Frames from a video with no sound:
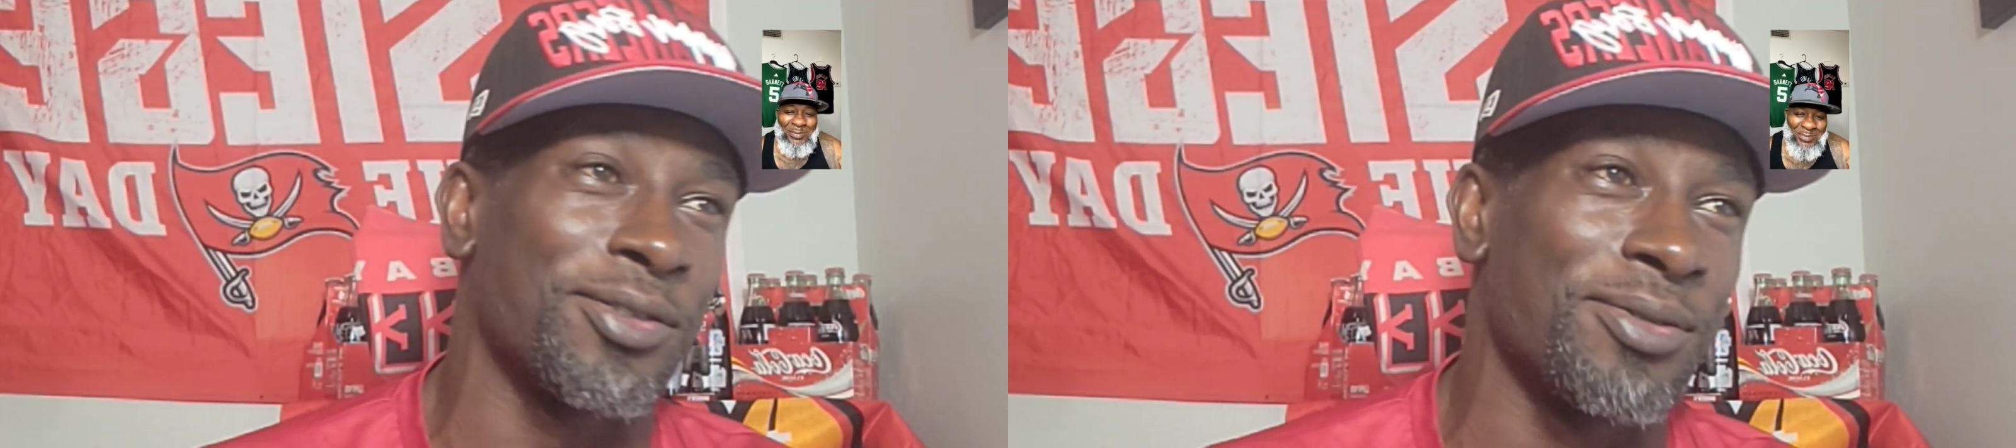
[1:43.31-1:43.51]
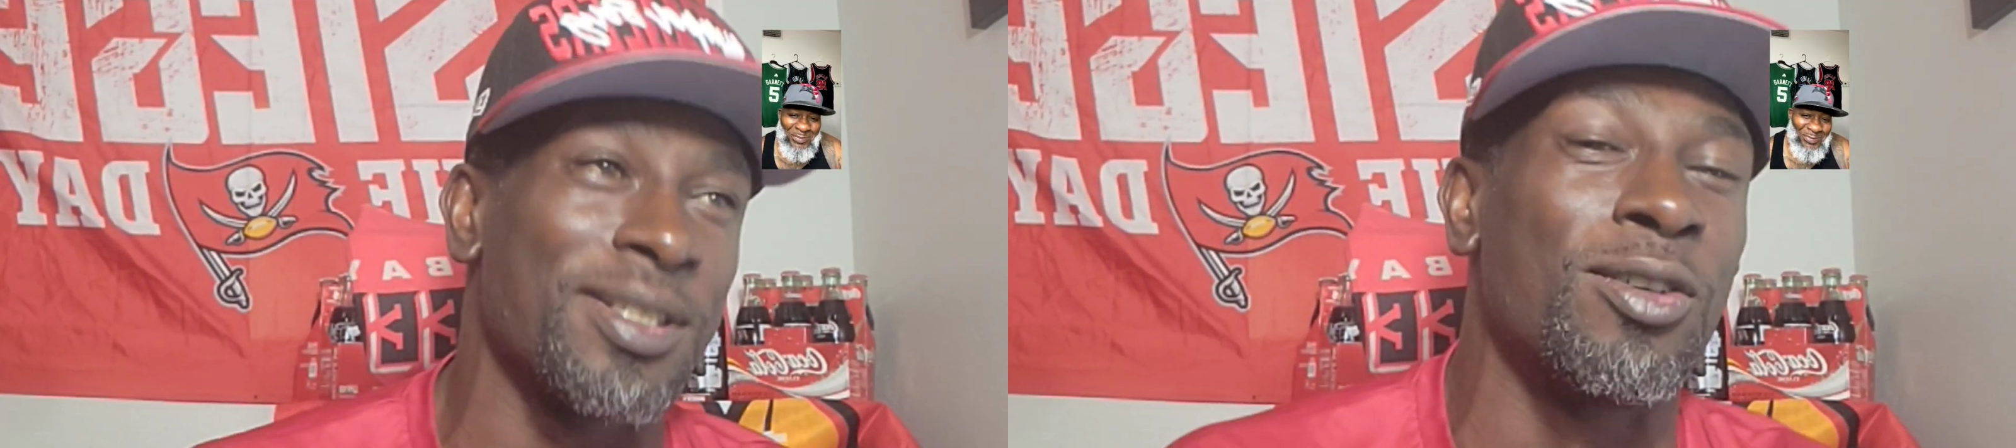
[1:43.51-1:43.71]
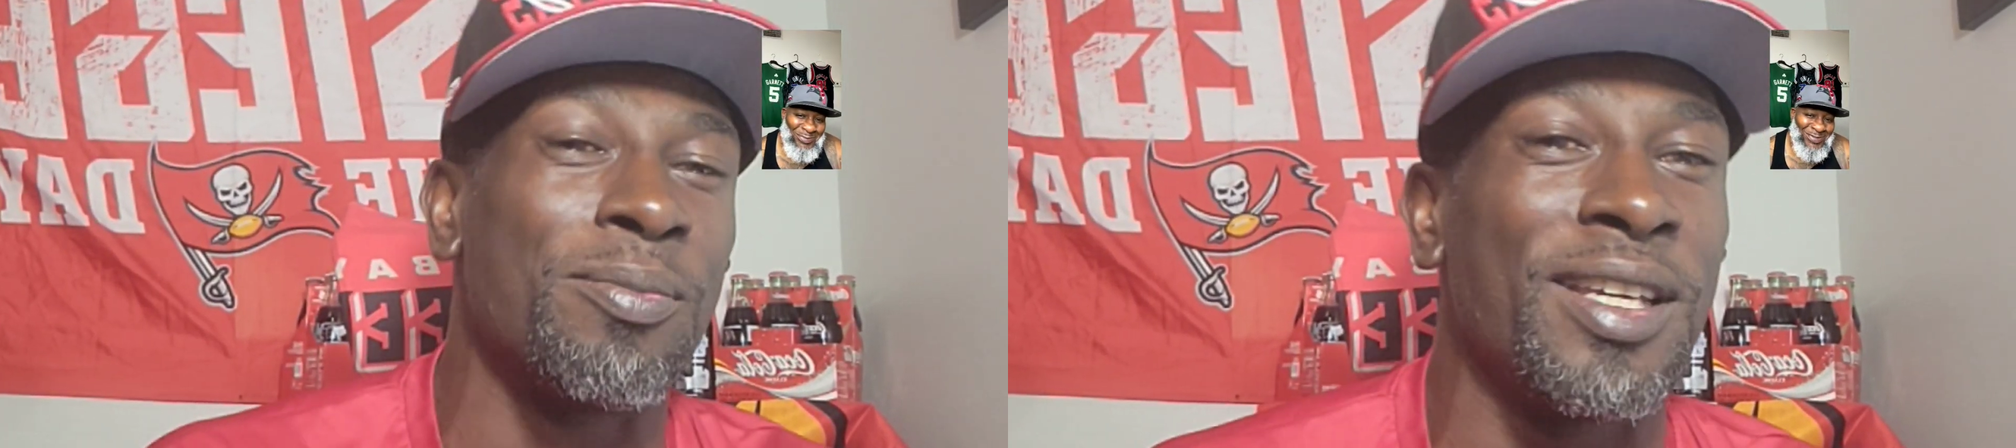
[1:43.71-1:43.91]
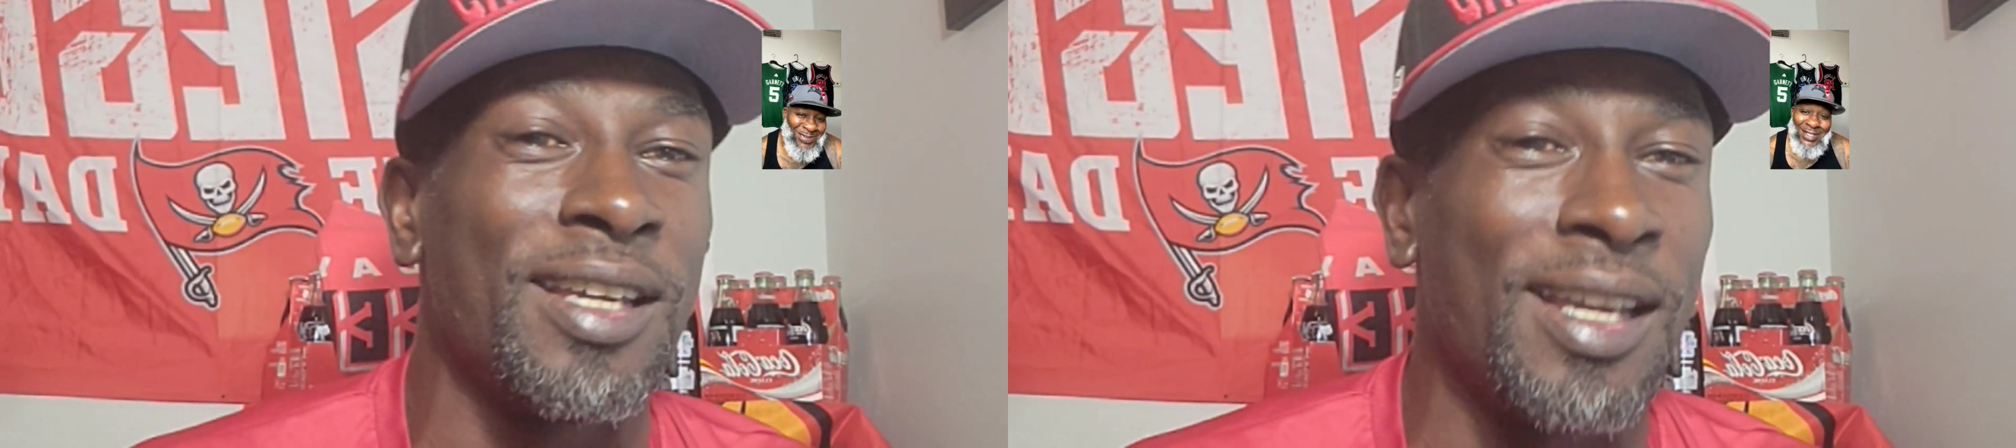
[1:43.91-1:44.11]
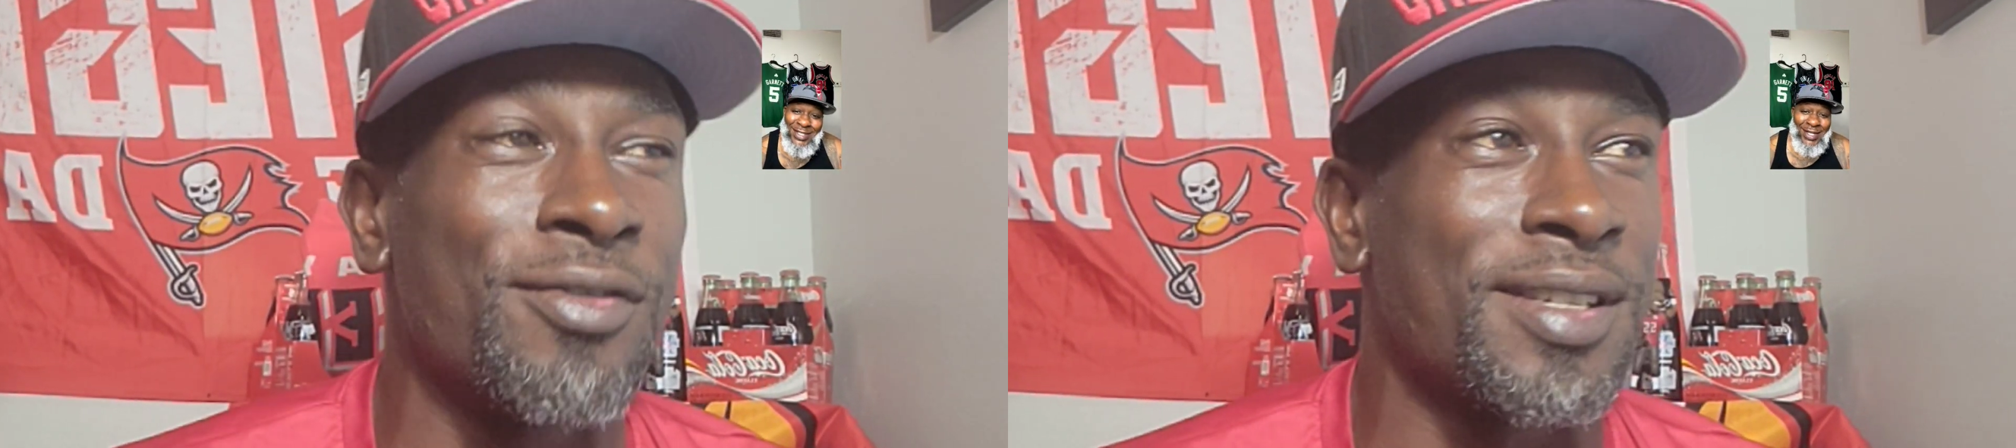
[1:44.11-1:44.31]
So this is gonna be
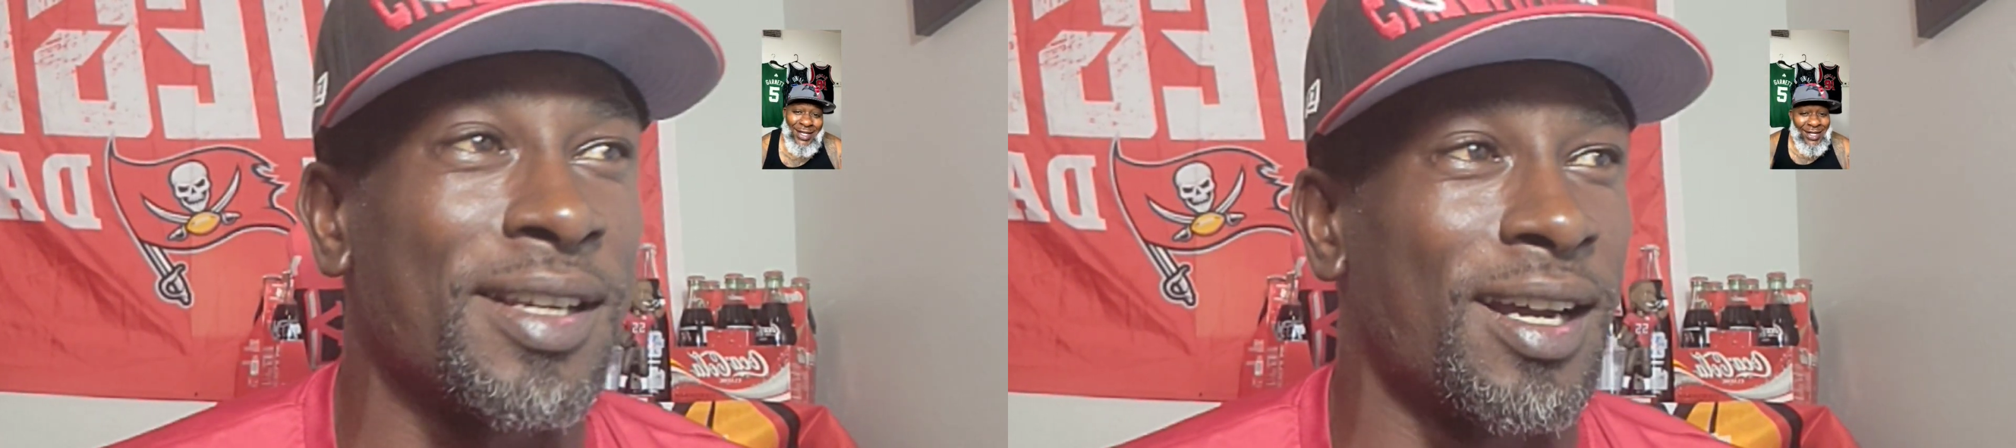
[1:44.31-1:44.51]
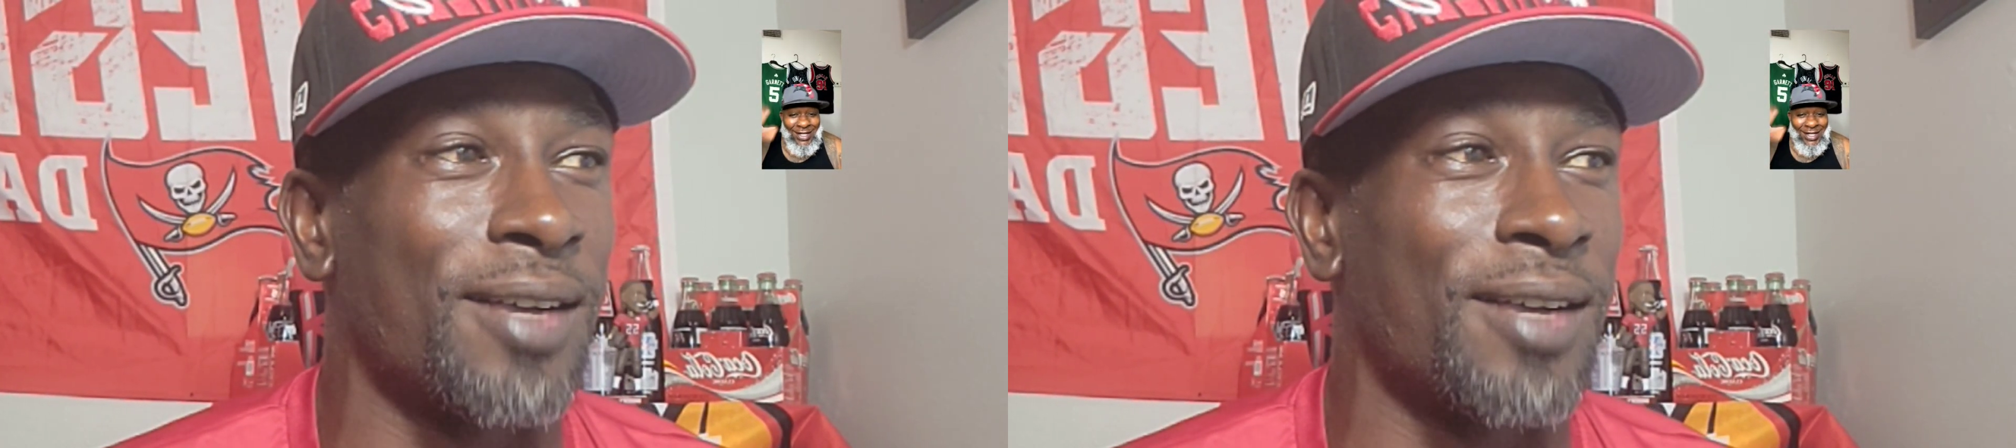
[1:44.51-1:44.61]
an interesting